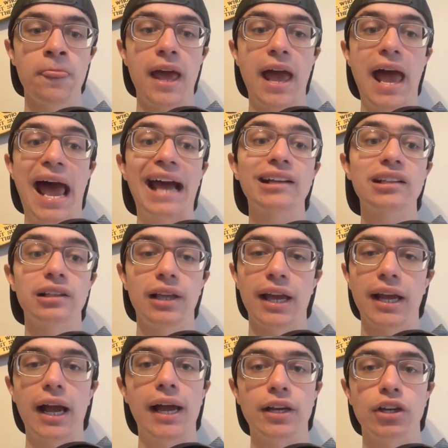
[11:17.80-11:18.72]
act
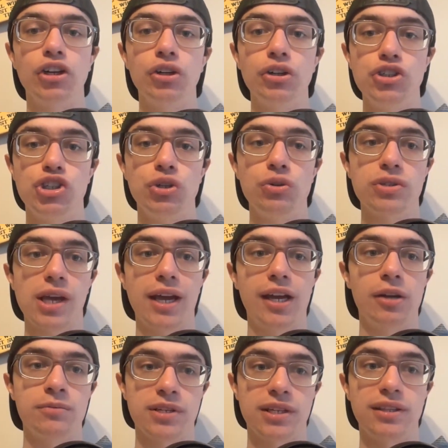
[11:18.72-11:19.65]
like I could use
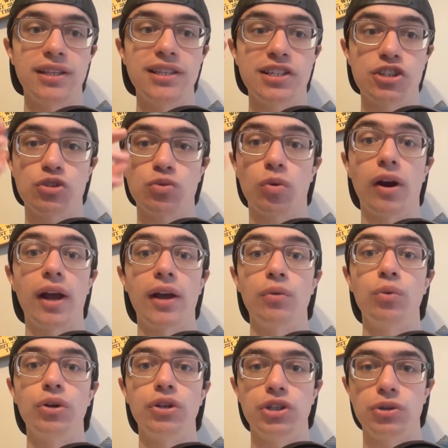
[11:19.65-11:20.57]
items, and this is where I
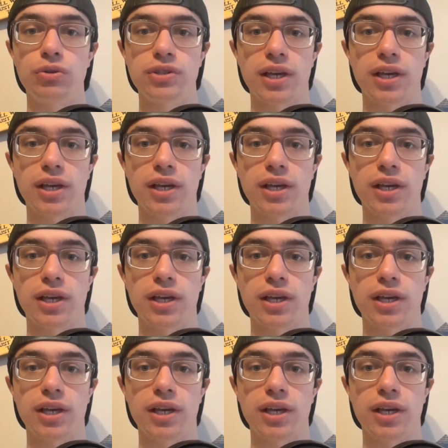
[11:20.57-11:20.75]
would use